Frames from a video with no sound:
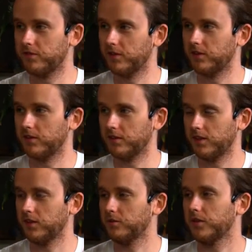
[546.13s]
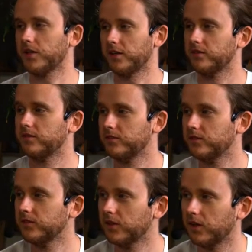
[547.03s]
will be allowed to
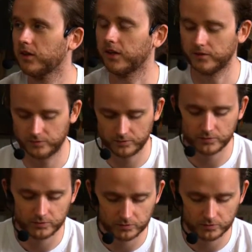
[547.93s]
go a little bit further out at